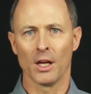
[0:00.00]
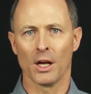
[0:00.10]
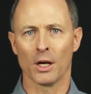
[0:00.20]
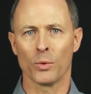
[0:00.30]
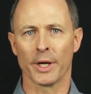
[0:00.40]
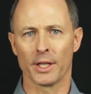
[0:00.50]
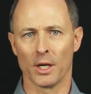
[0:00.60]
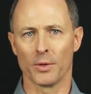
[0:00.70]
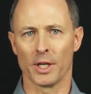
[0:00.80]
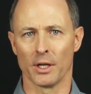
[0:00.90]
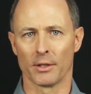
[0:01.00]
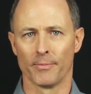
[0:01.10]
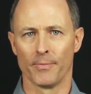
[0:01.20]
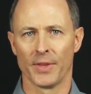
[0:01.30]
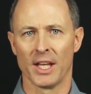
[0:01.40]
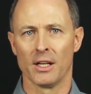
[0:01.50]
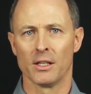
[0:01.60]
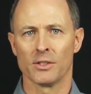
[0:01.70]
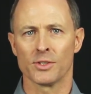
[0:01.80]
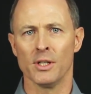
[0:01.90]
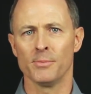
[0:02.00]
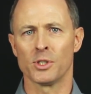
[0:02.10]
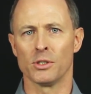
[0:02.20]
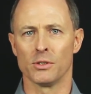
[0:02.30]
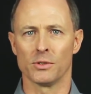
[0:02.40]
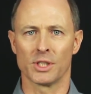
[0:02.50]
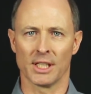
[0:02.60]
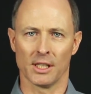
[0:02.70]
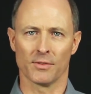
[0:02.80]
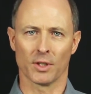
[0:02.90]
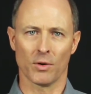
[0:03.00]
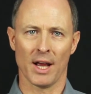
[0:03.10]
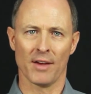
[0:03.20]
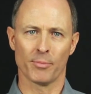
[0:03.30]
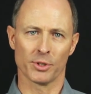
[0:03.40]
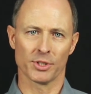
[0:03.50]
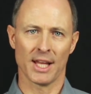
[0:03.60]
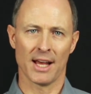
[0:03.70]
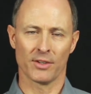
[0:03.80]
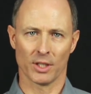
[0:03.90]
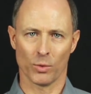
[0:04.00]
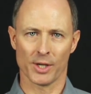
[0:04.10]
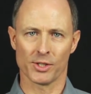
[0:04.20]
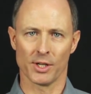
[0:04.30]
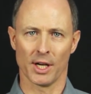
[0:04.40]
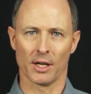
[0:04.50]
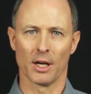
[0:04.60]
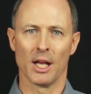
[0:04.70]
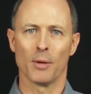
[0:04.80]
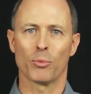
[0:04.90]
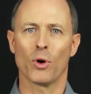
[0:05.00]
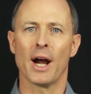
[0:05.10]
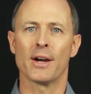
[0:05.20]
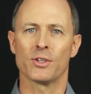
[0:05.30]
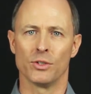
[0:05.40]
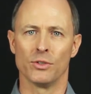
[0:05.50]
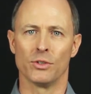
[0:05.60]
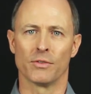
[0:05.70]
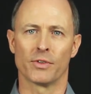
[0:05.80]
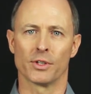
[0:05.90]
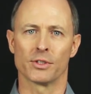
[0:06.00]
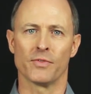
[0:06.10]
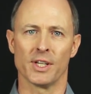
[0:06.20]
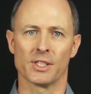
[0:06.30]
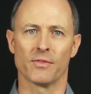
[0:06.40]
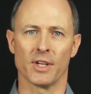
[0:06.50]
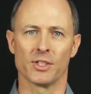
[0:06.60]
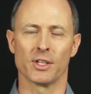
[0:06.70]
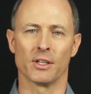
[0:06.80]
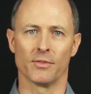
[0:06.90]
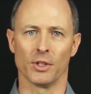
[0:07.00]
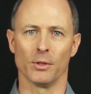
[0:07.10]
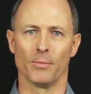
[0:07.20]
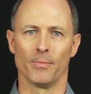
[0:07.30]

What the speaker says: A quick note here. Some choose to give the craft personality questionnaire prior to the first face-to-face interview.